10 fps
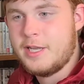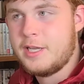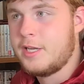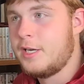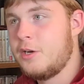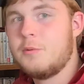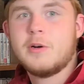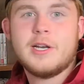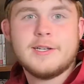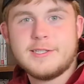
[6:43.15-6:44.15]
hey, can I go
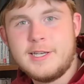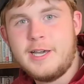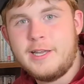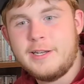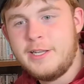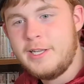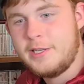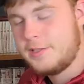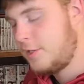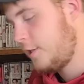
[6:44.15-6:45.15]
work outside?
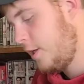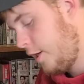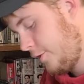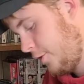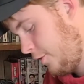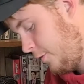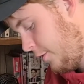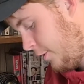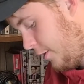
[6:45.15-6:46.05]
He was like, yeah, sure.